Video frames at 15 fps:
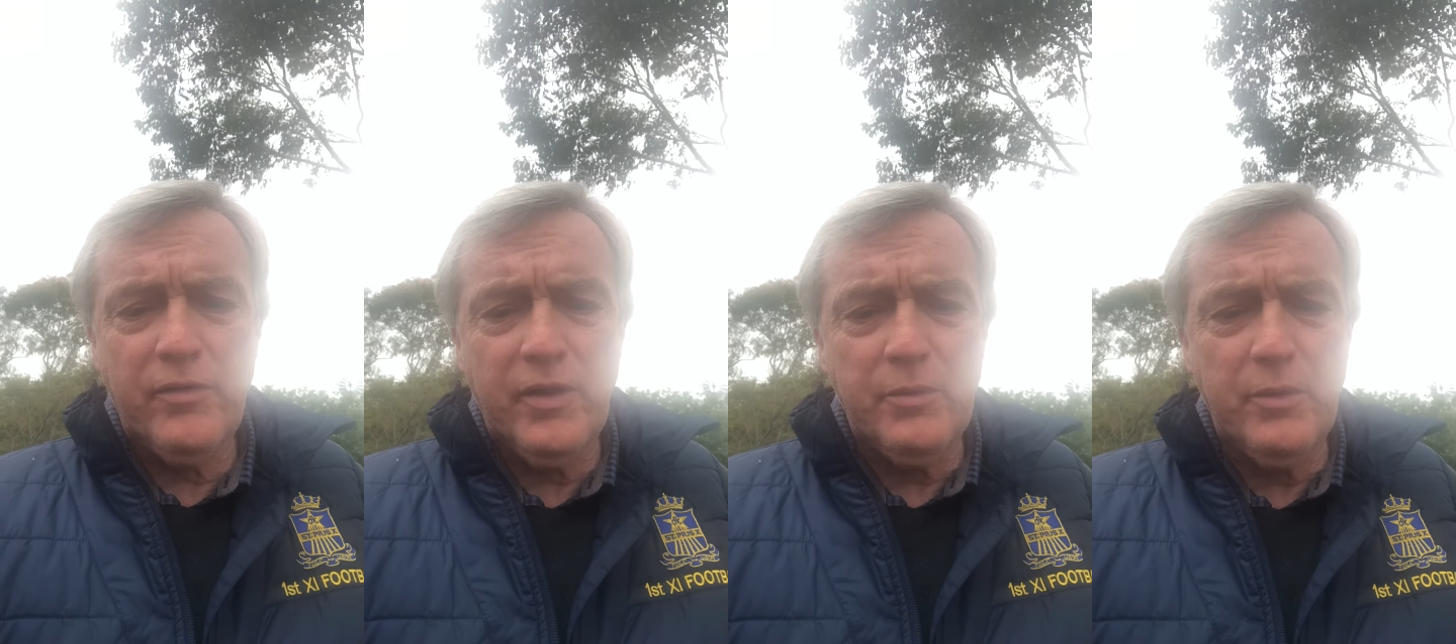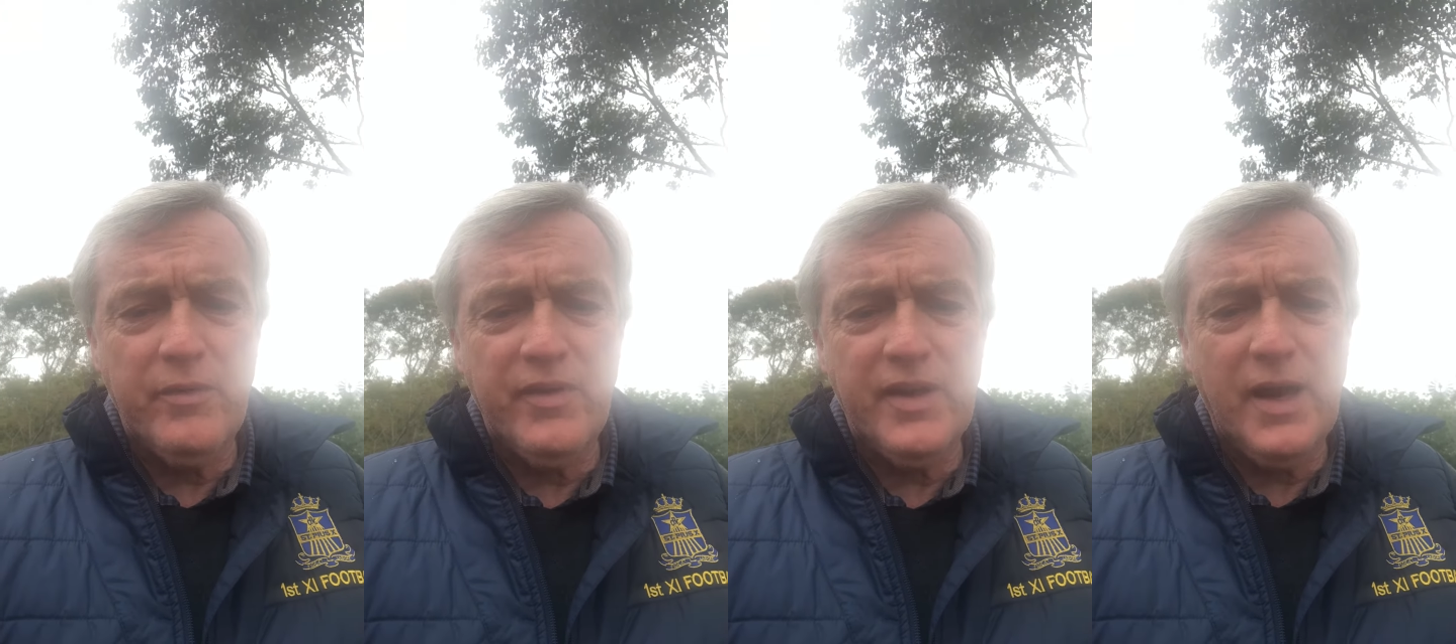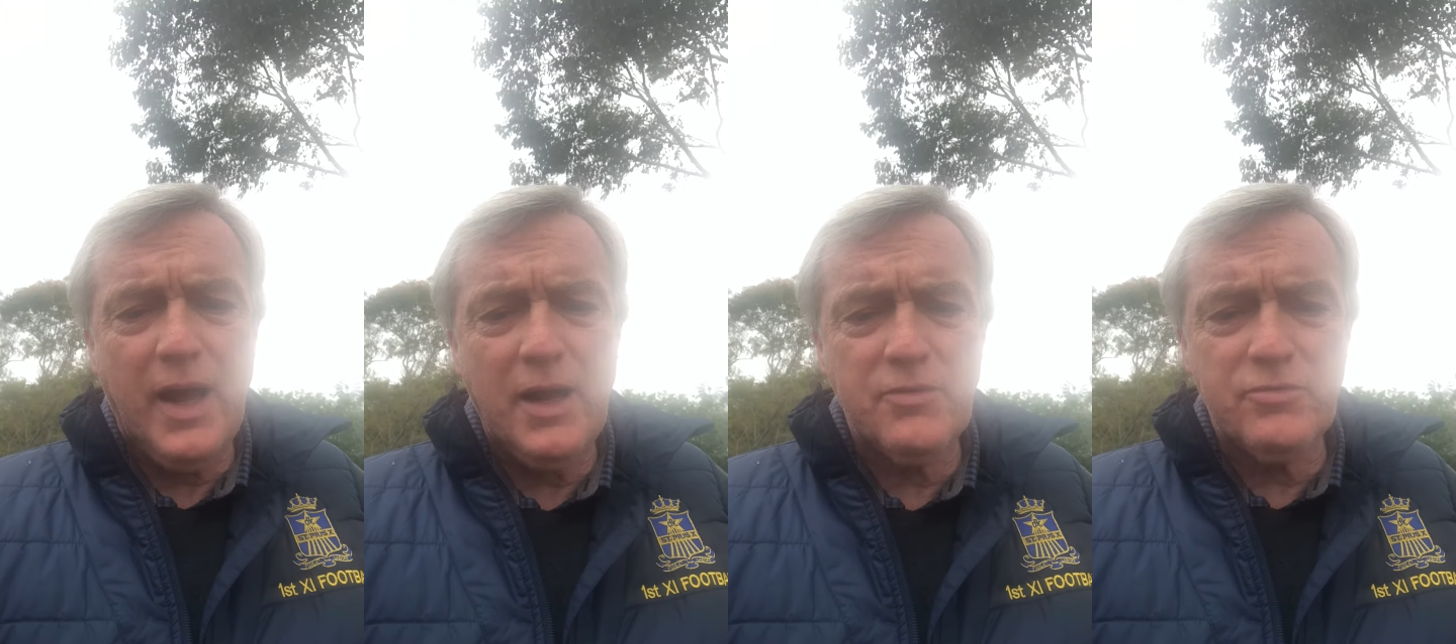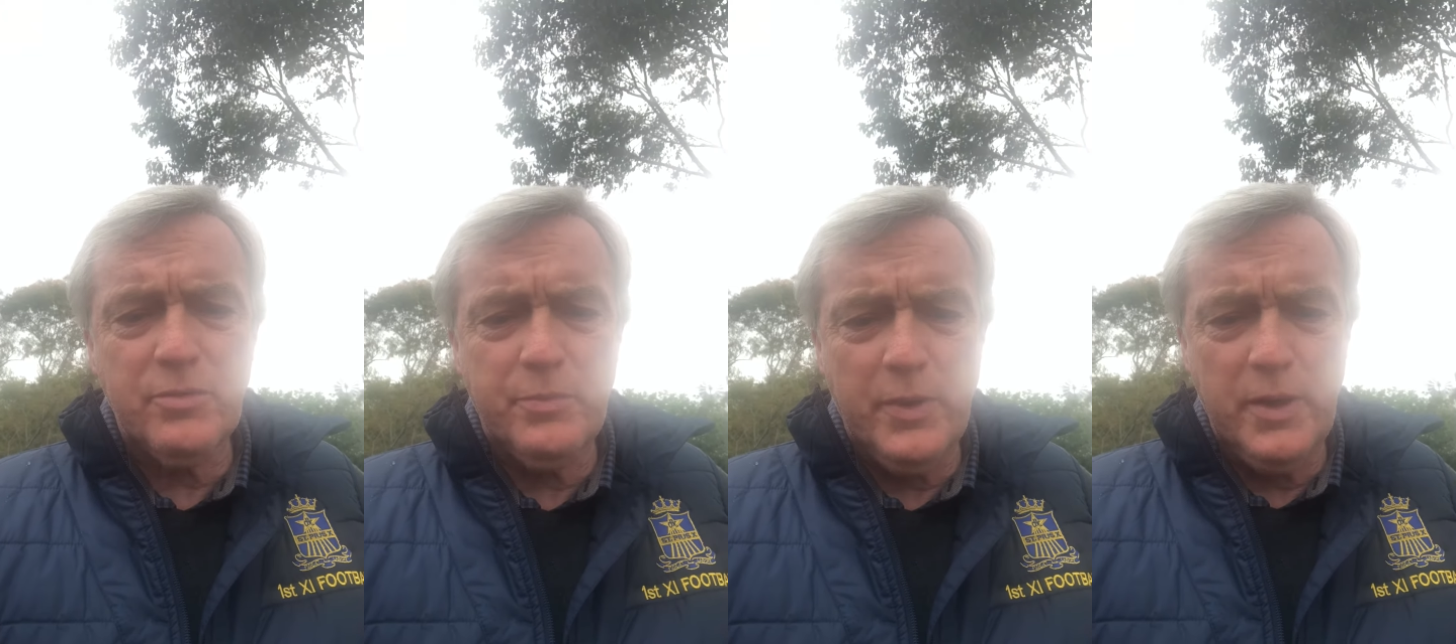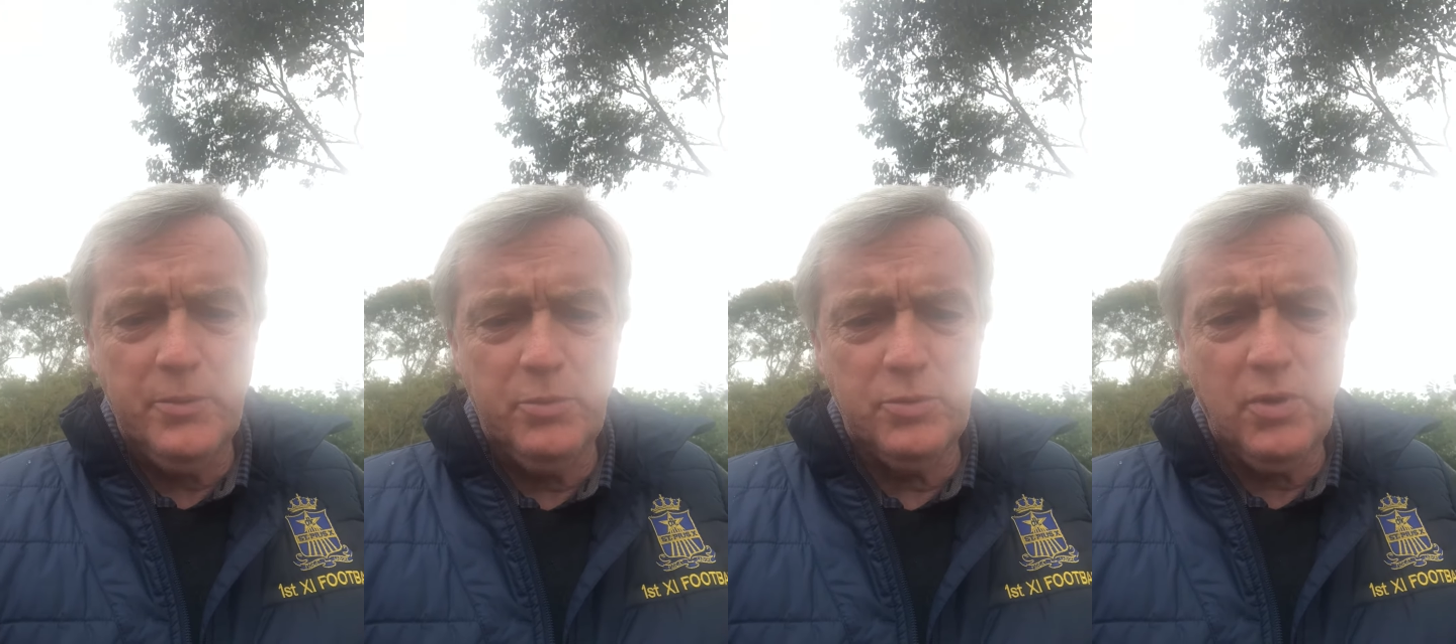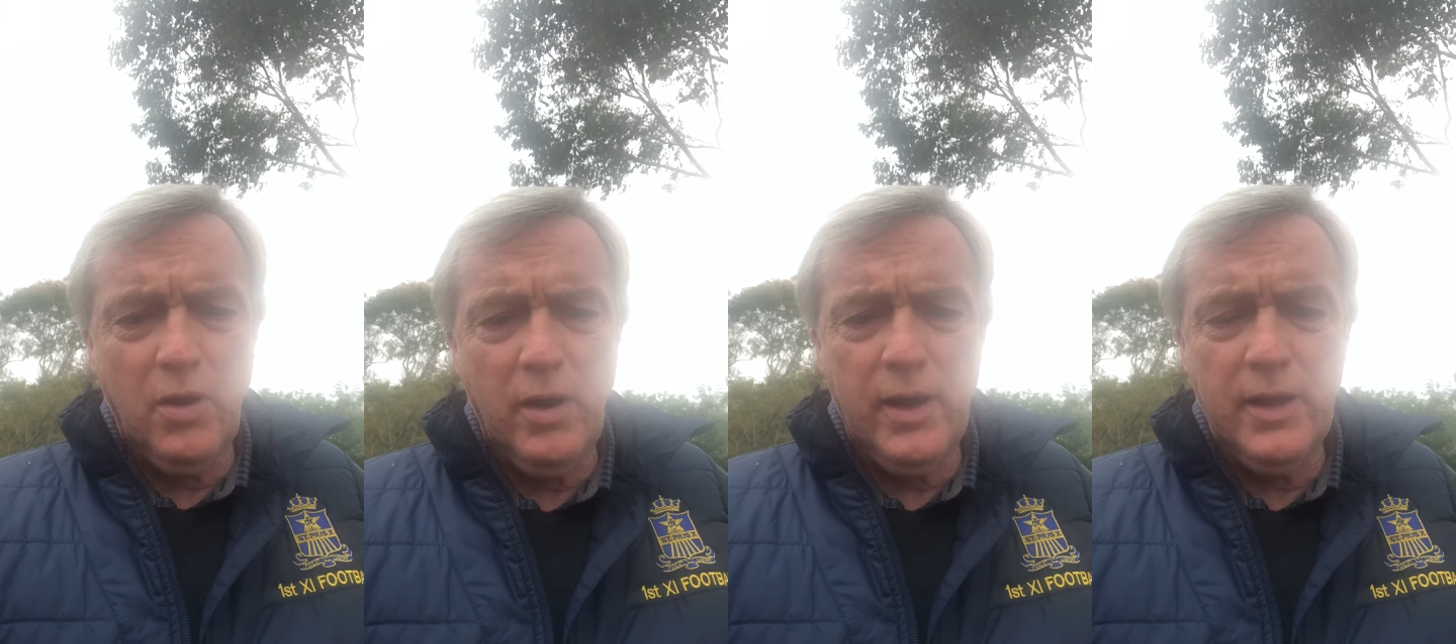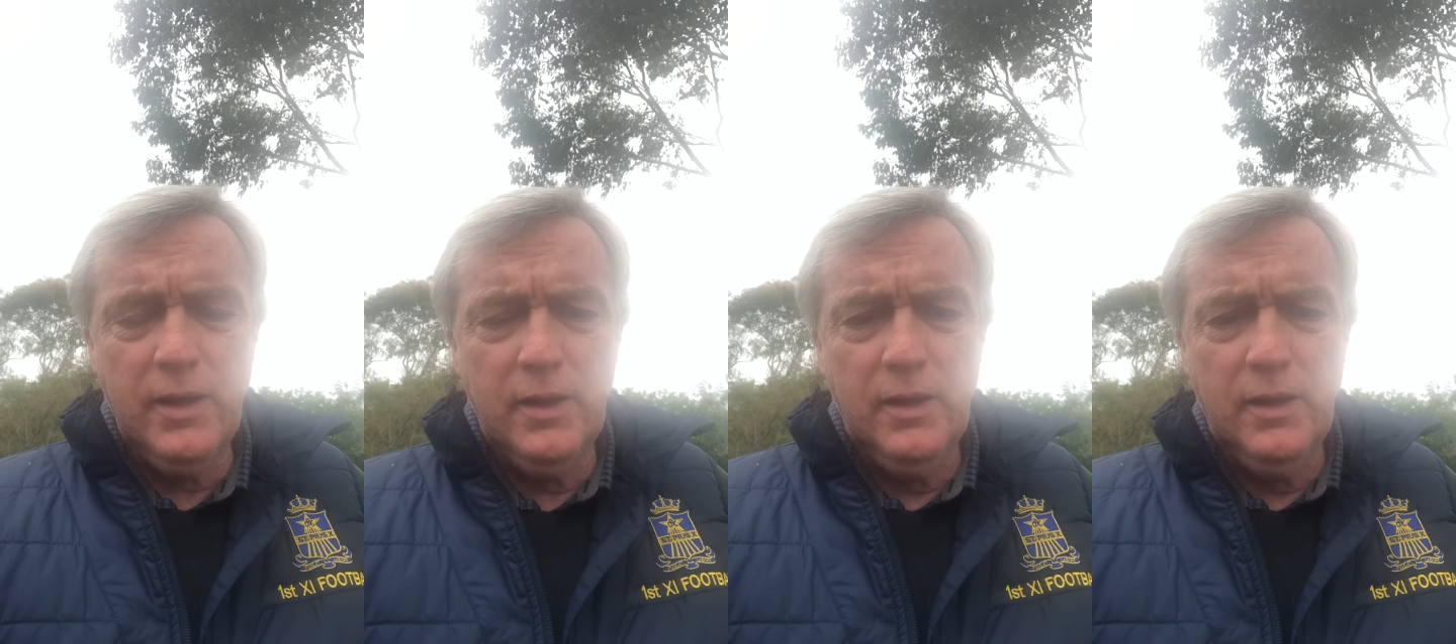I think we've had 100 people die